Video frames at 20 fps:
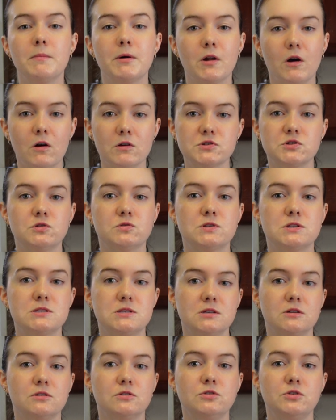but also
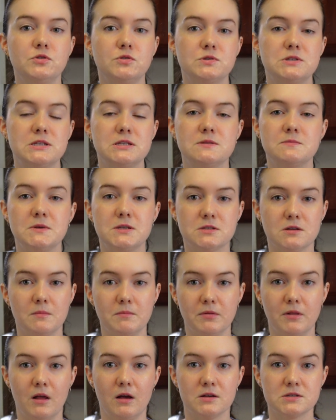still use these mise
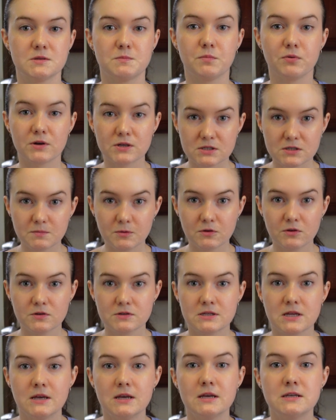en place
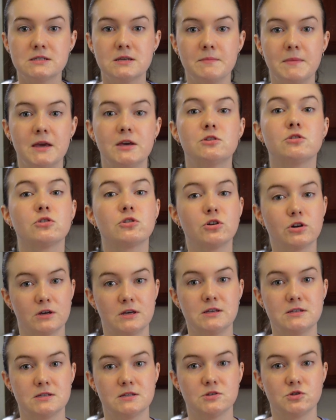principles to make your
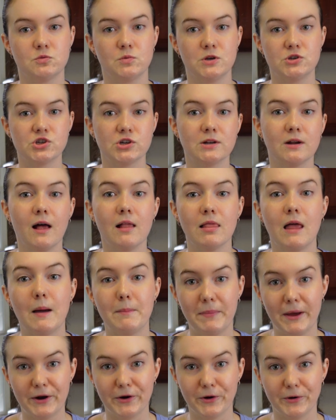cooking situation a
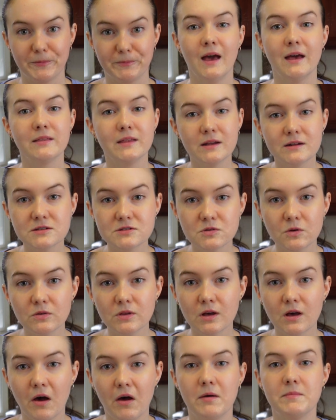lot better. And let us know
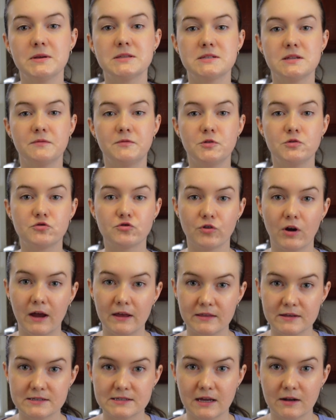in the comments if you
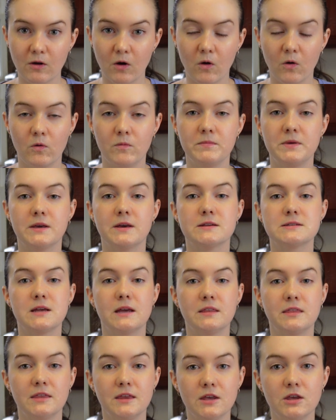try this at home, because
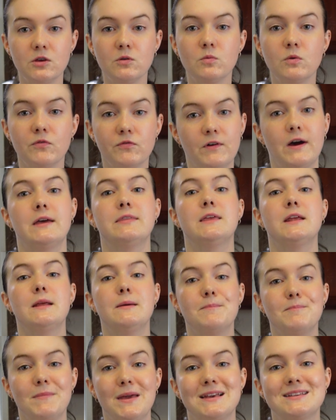I think you will find that
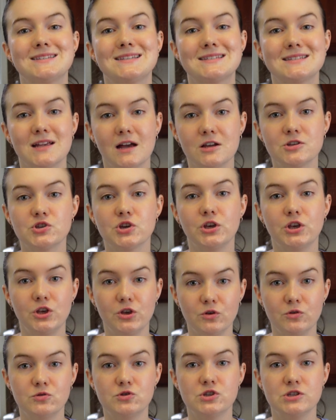it makes such a
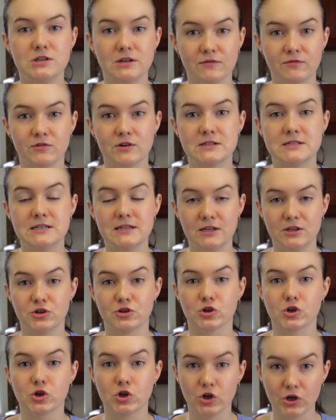huge difference in
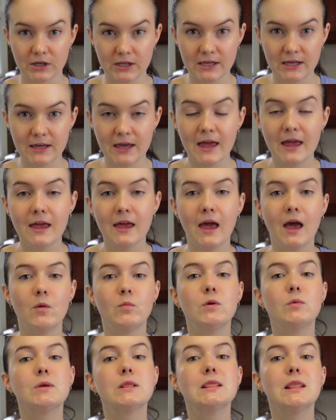your cooking.
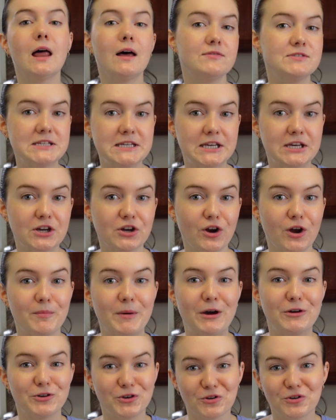And we would love to hear
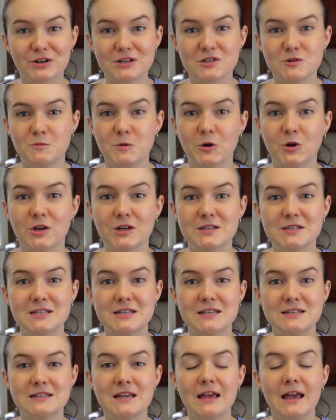about your
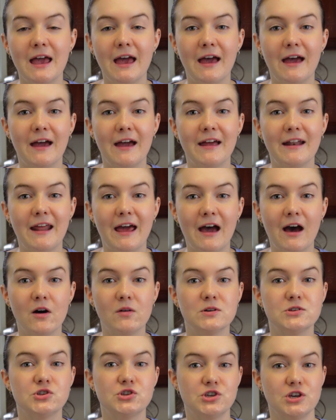experiences and
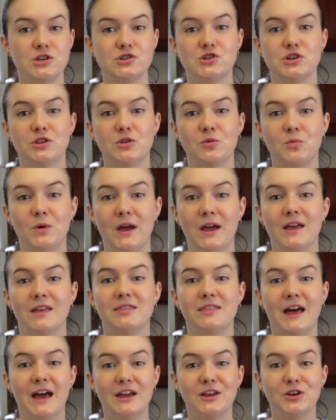how it's changing the
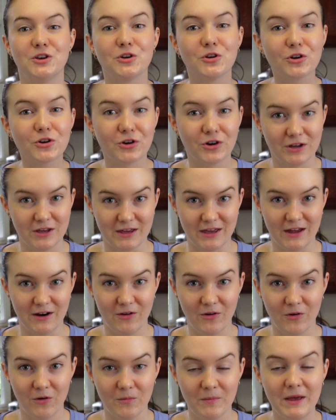way that you're cooking at
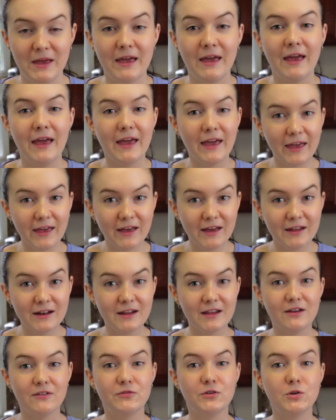home.
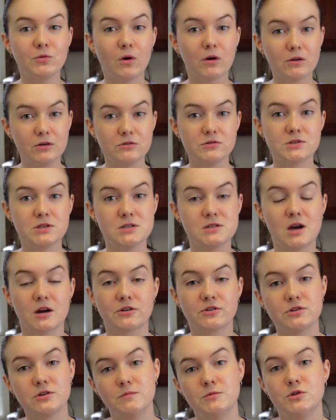And if you are new to the
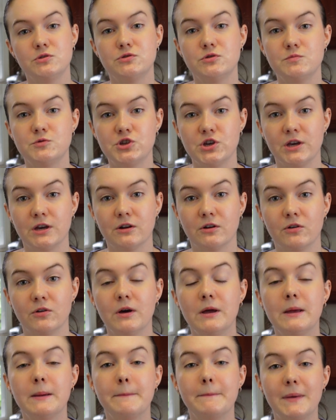Dr. Yum YouTube channel,
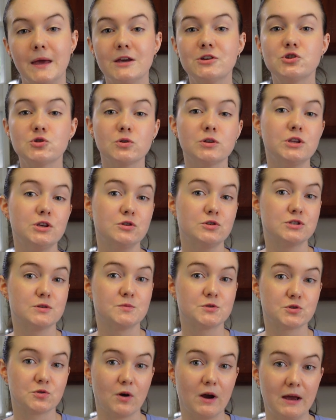make sure that you
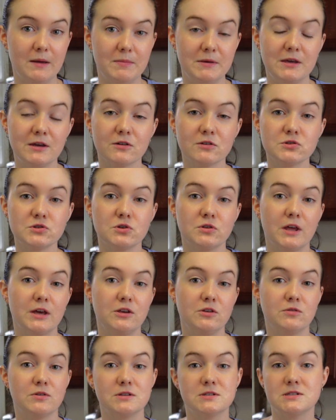subscribe here so
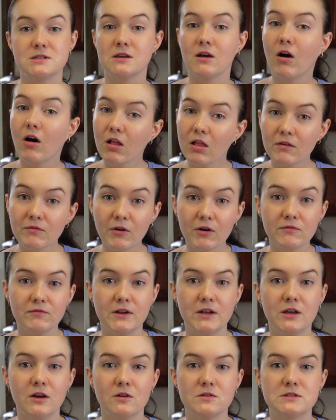that you can see all of our
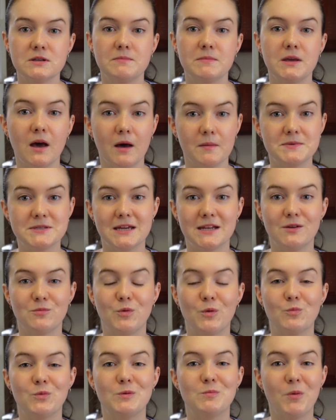videos and updated
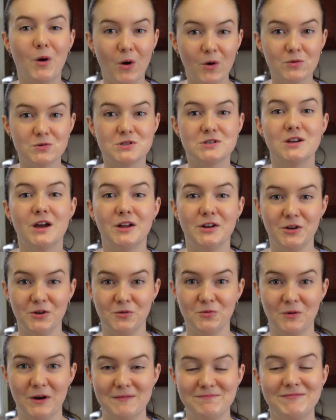when we post a
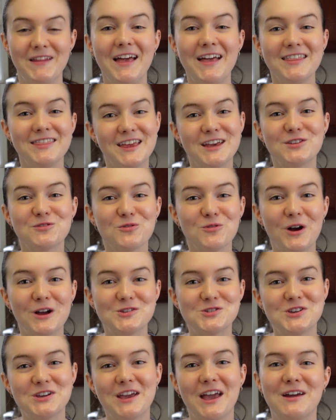new one. Thanks for
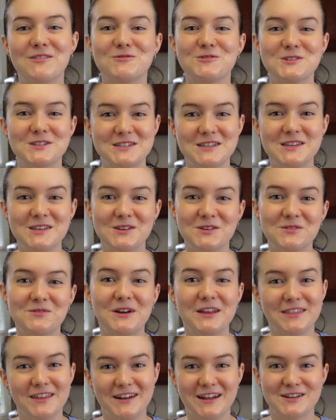watching, and we'll see you
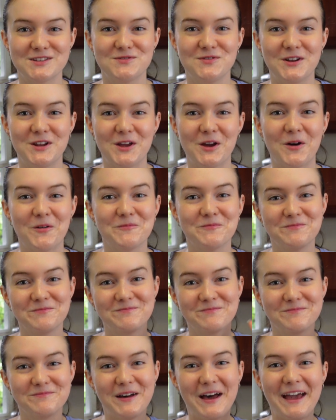in the next video.
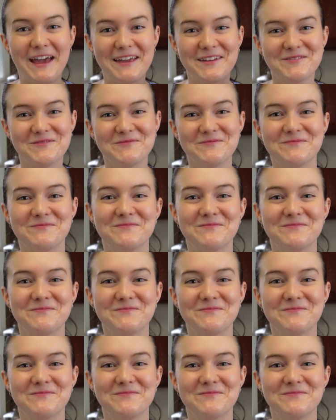Bye.